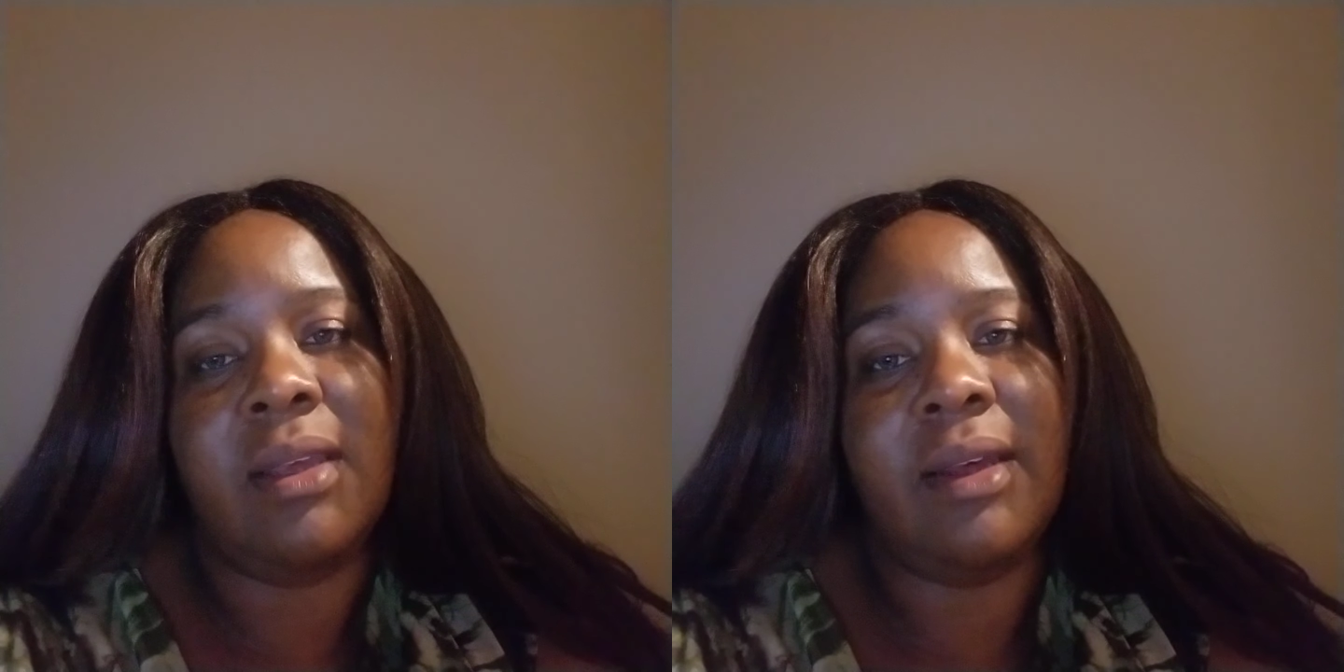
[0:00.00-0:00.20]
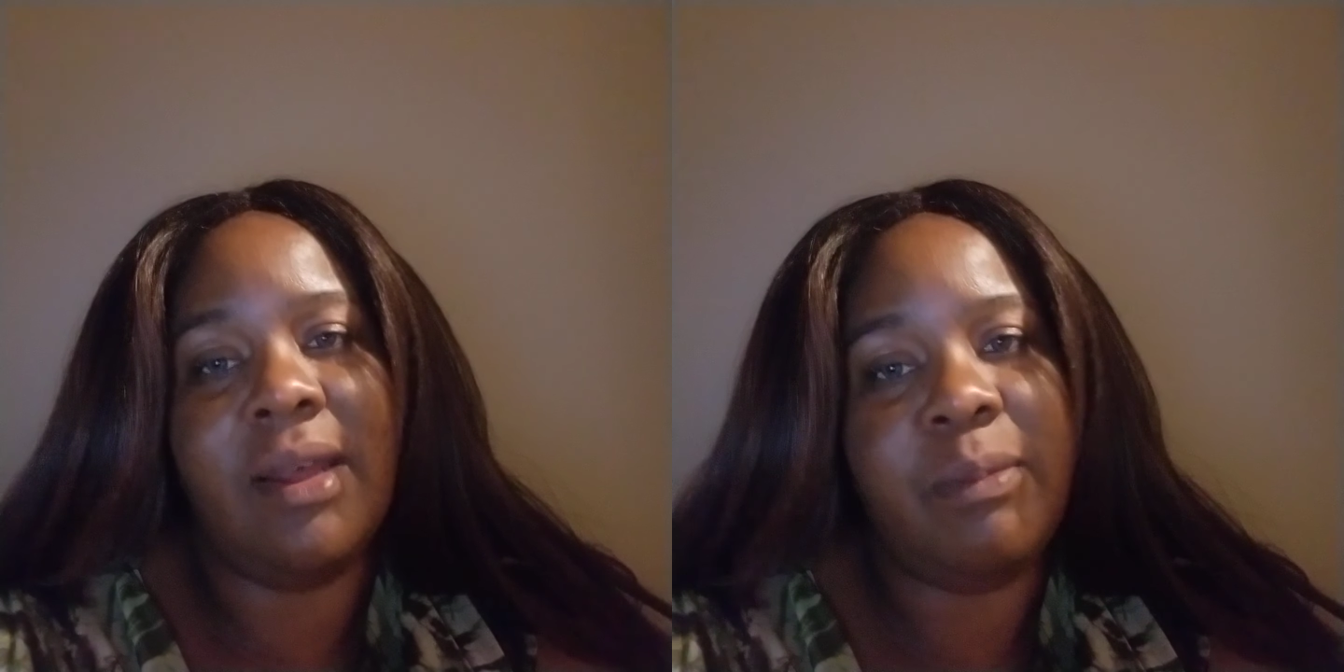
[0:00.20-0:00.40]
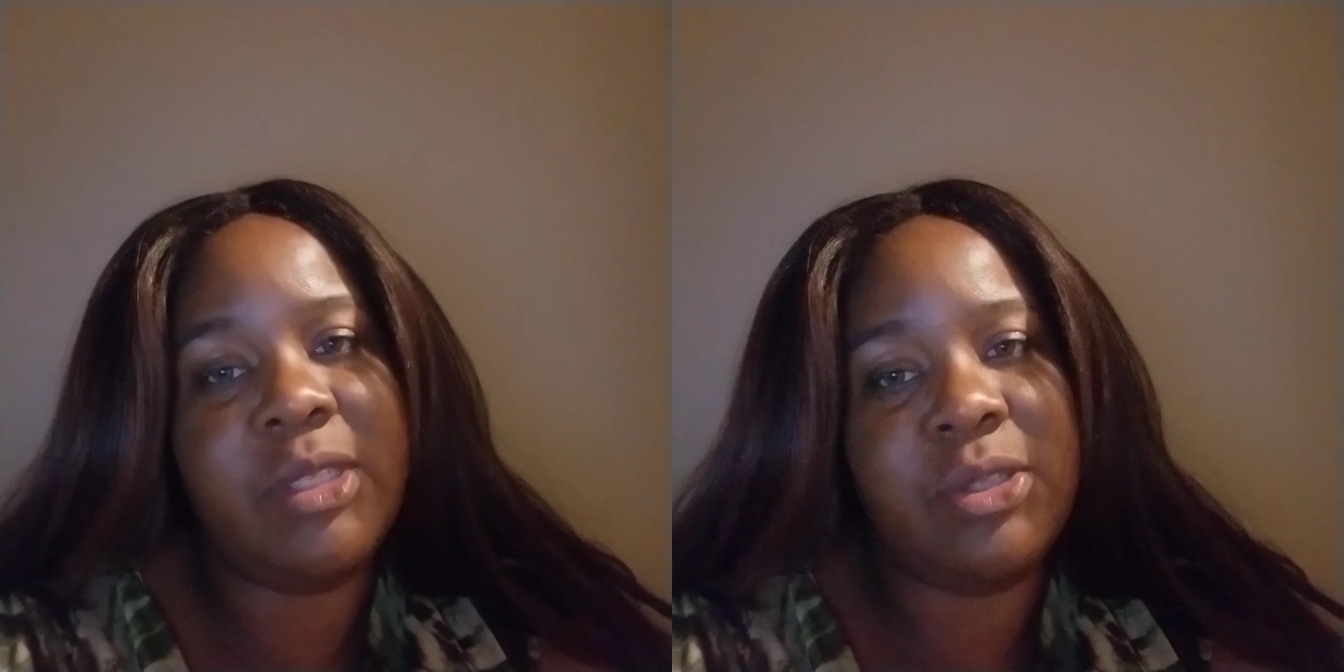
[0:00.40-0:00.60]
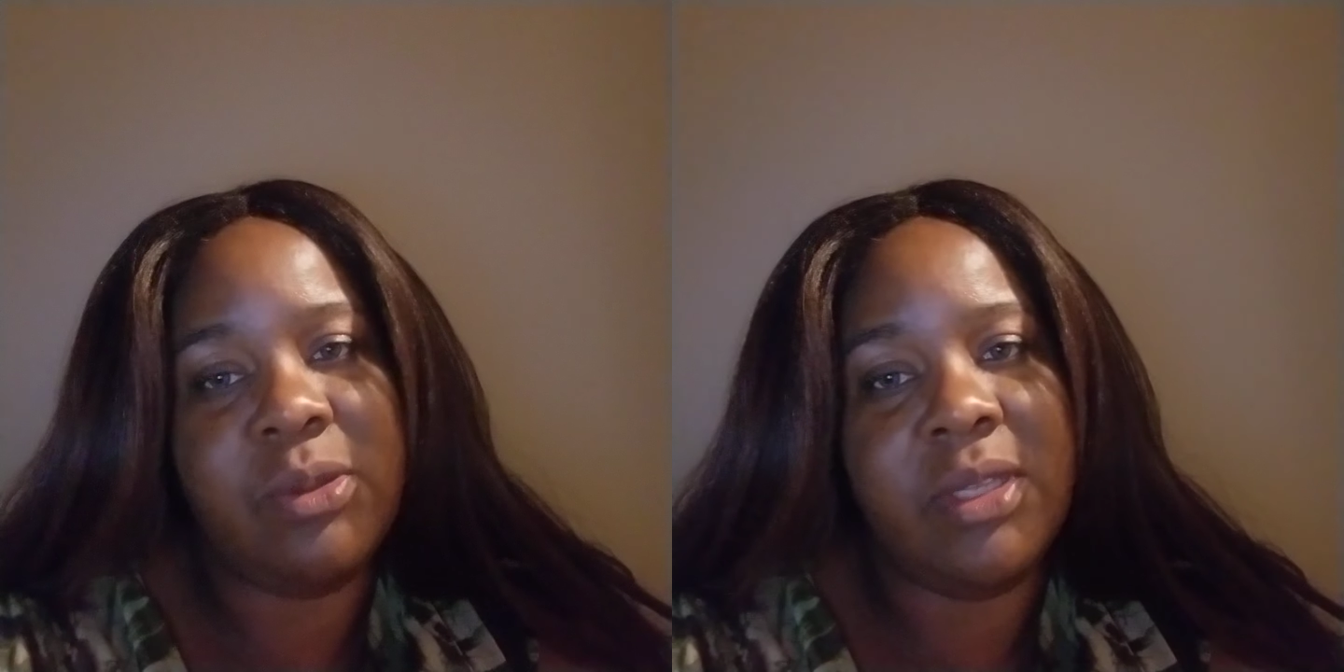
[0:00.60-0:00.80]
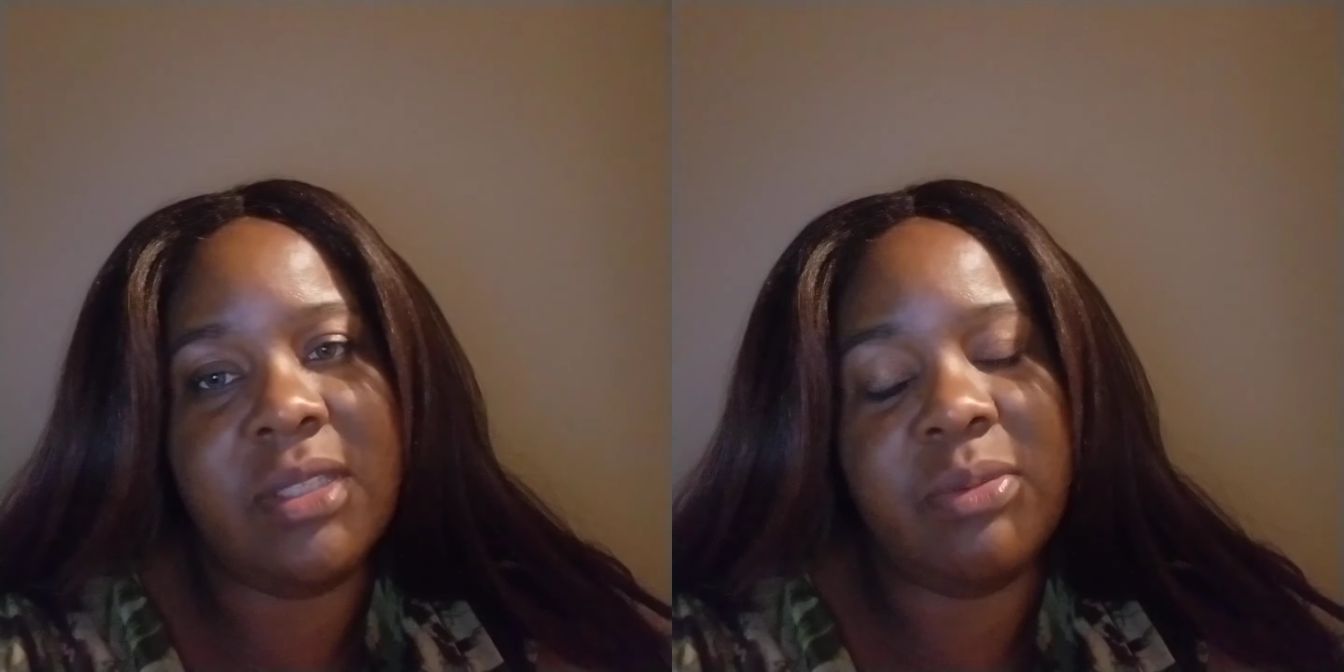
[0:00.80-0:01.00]
come
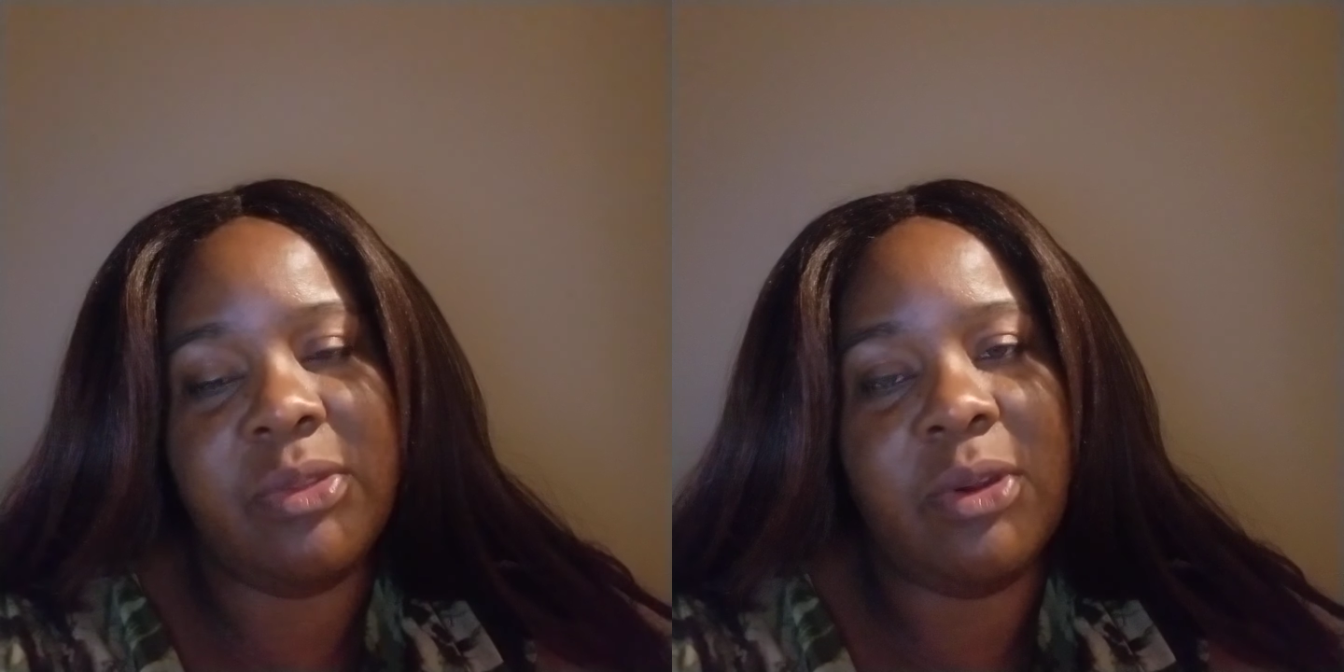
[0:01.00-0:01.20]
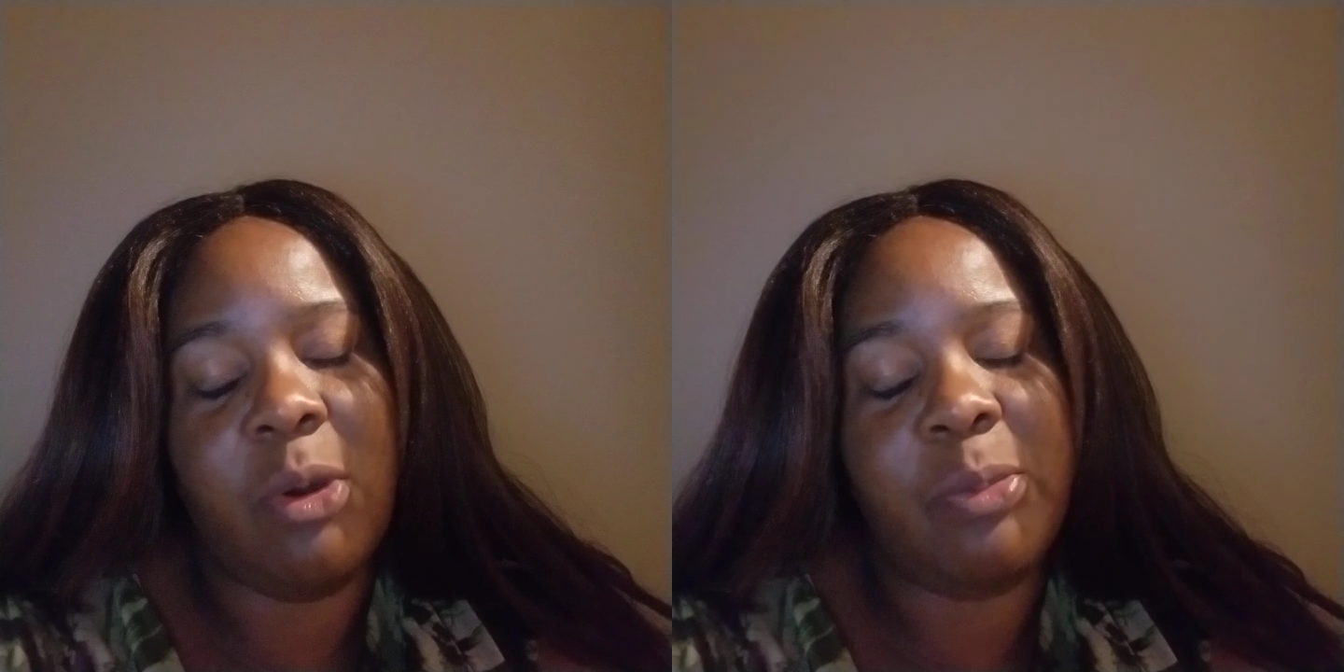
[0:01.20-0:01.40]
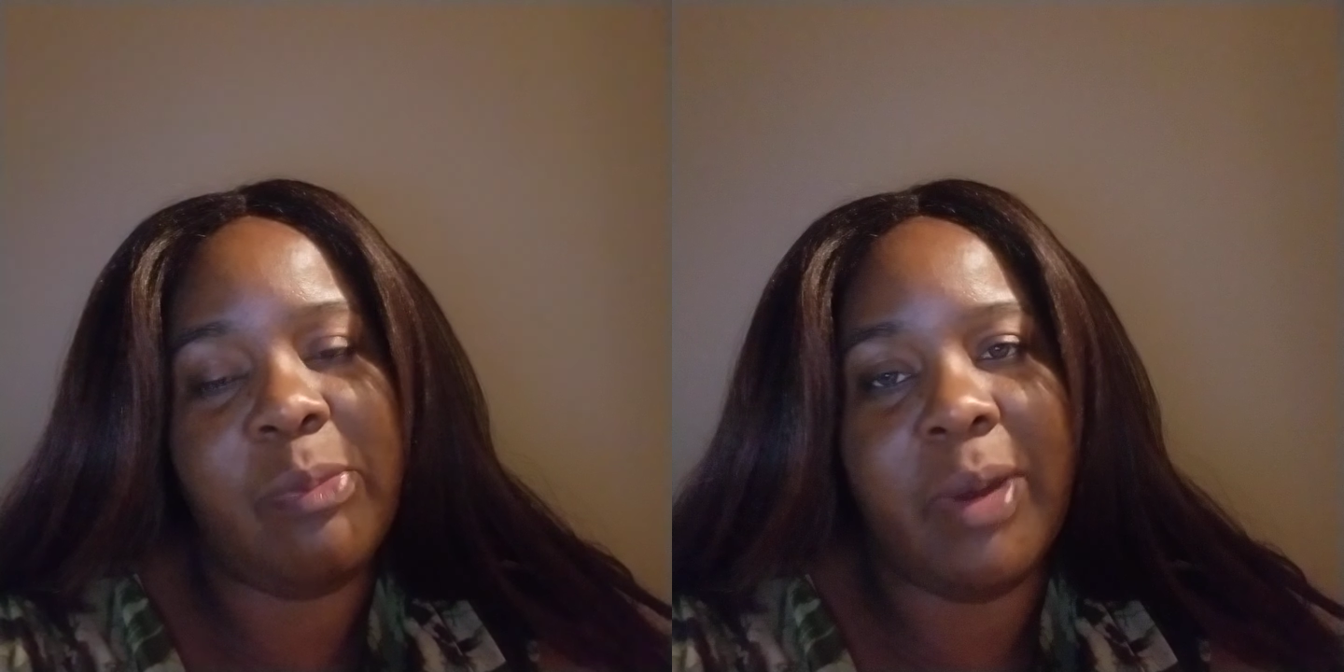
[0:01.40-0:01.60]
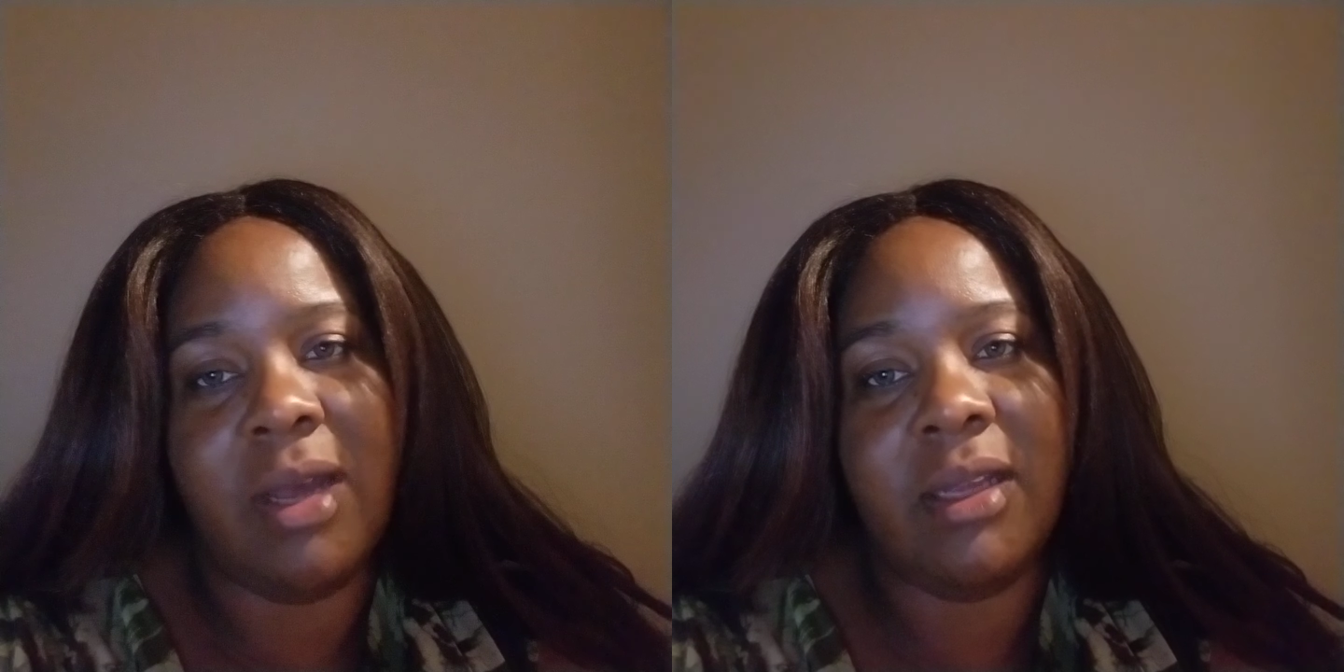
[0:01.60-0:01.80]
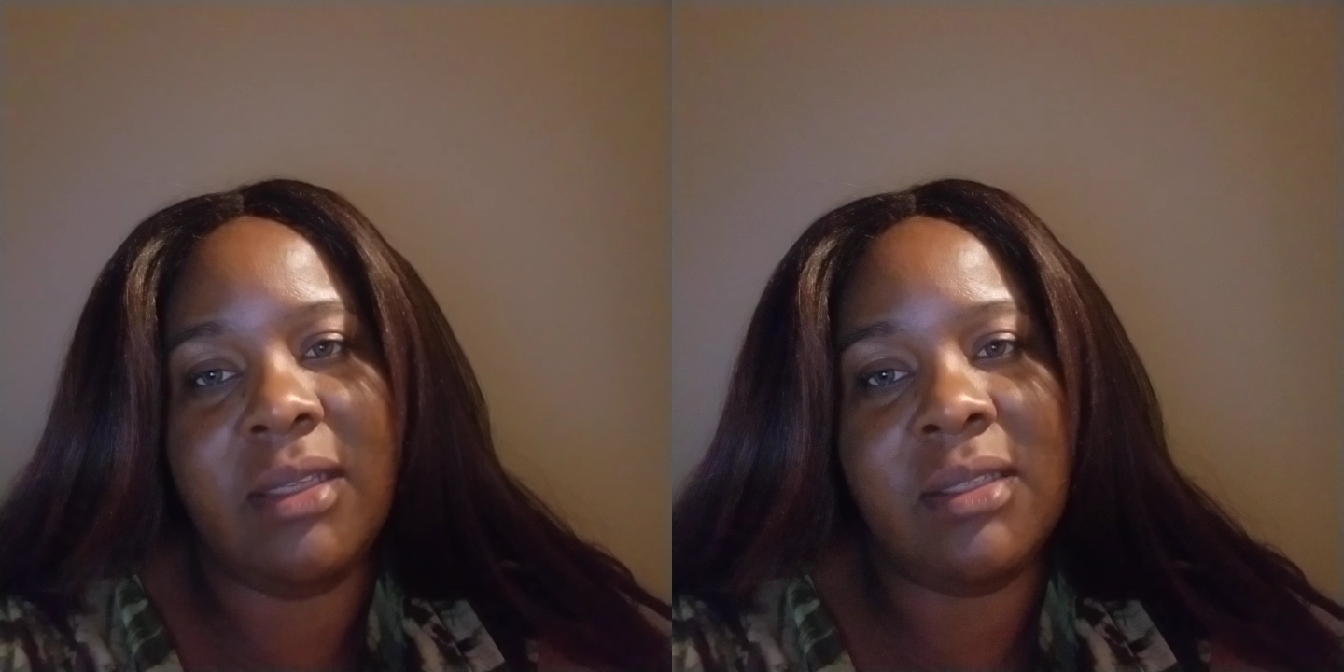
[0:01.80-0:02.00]
into this with an open
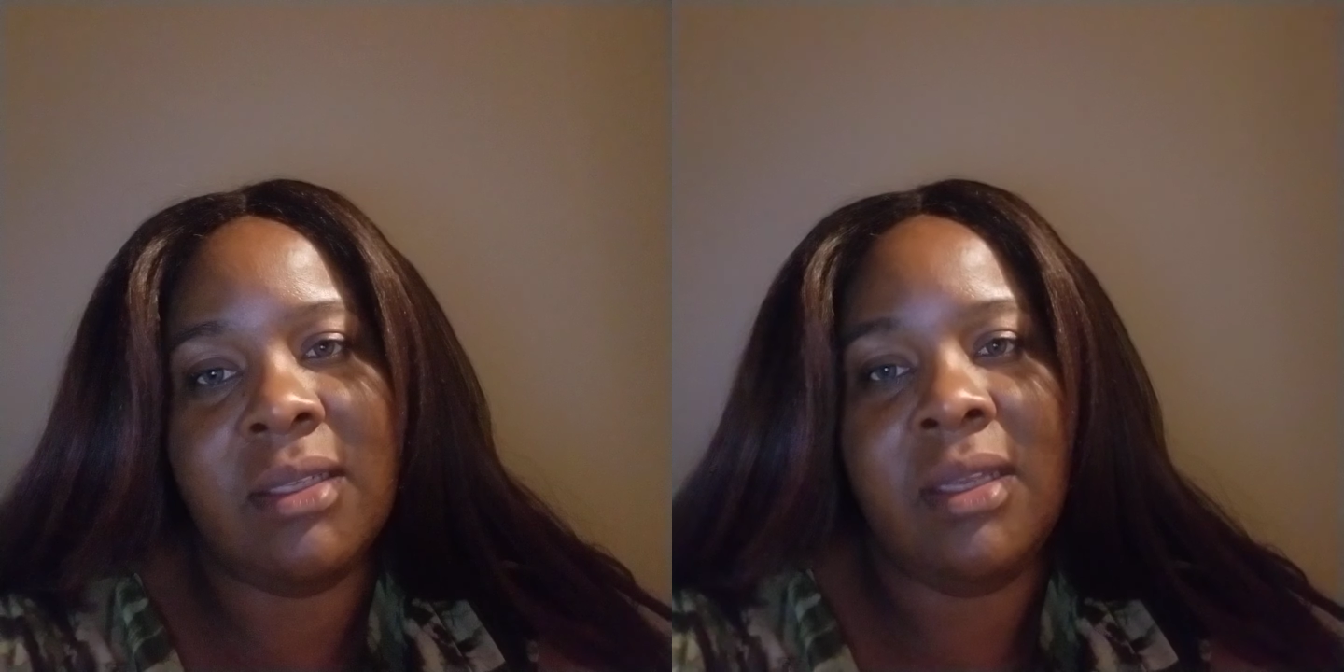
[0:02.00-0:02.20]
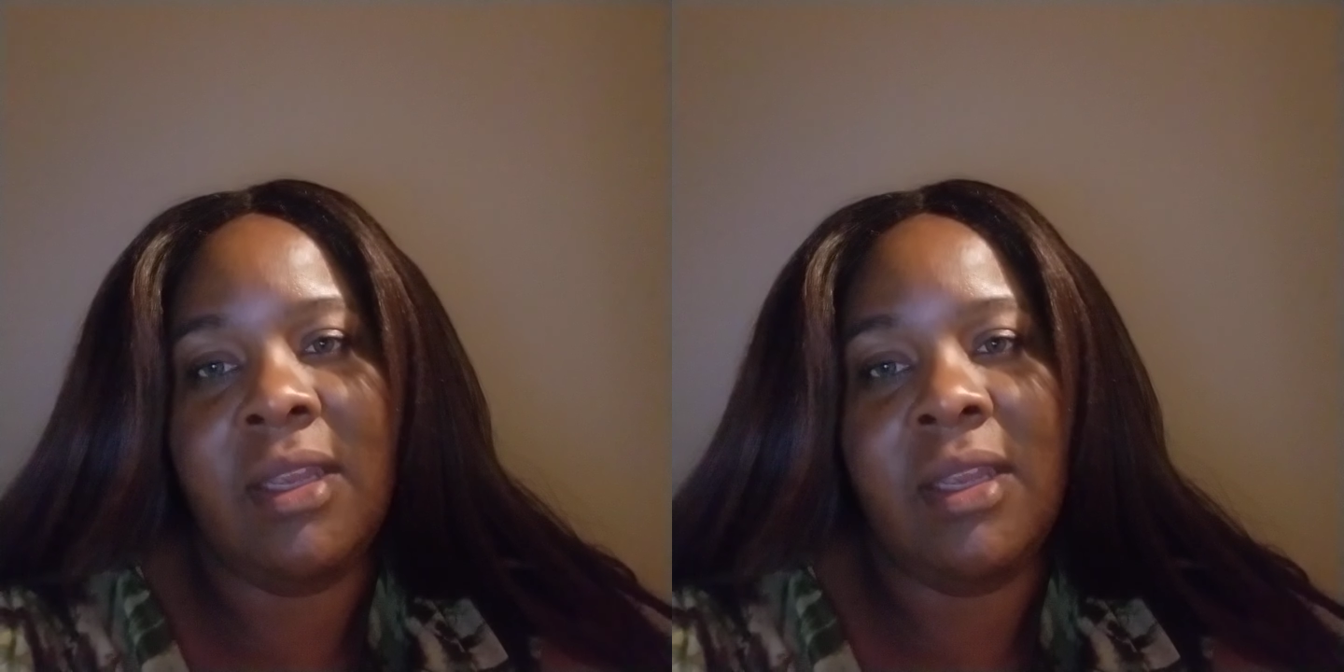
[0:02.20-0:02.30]
mind,